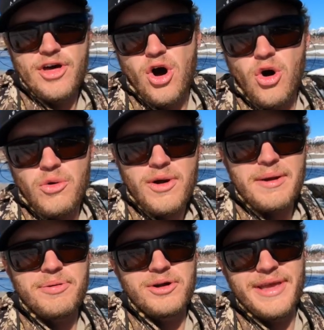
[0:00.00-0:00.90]
The hole where
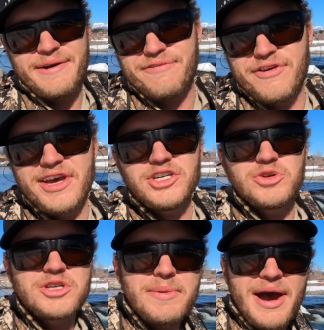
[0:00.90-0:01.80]
I pulled out fish
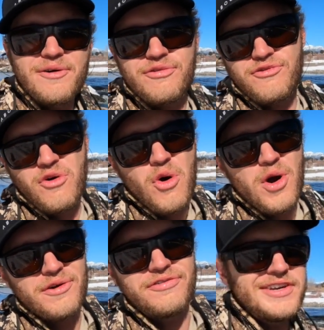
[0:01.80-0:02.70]
was about
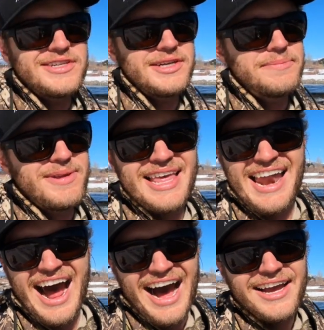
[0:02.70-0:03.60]
4 feet deep, and
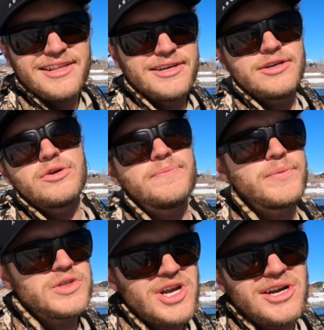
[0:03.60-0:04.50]
that island
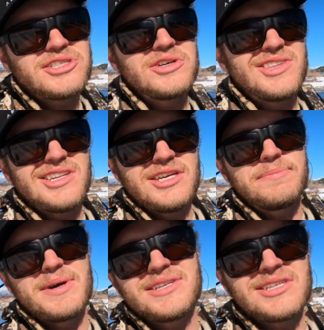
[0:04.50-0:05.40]
was also at the
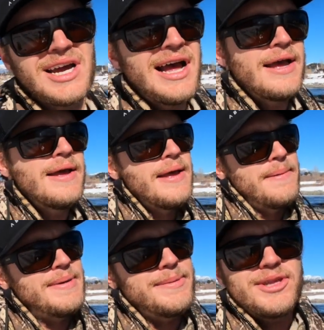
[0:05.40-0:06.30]
deepest,
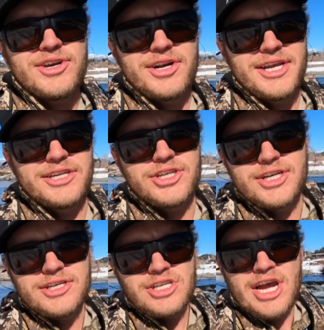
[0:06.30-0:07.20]
maybe 30
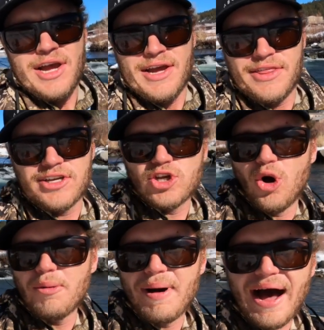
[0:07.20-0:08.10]
inches. This
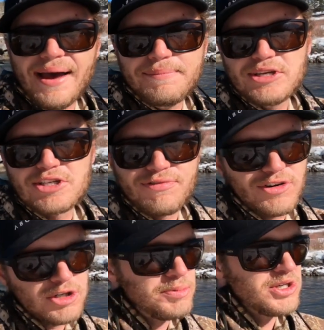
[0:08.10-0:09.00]
hole behind me is the
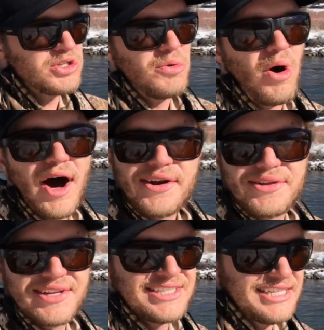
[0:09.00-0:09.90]
first piece of
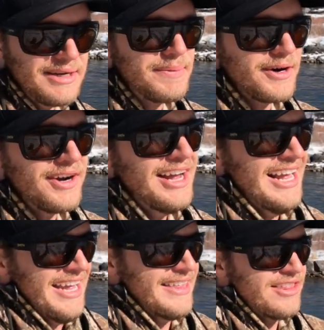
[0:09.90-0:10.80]
water that's deeper
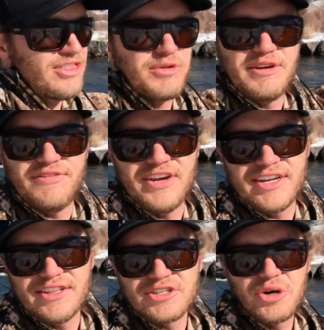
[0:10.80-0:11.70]
than 3
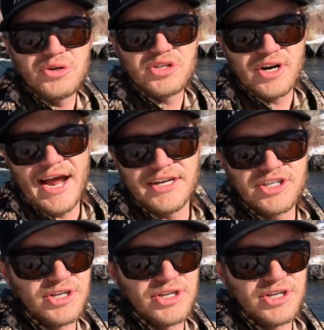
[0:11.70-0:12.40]
feet in this whole stretch.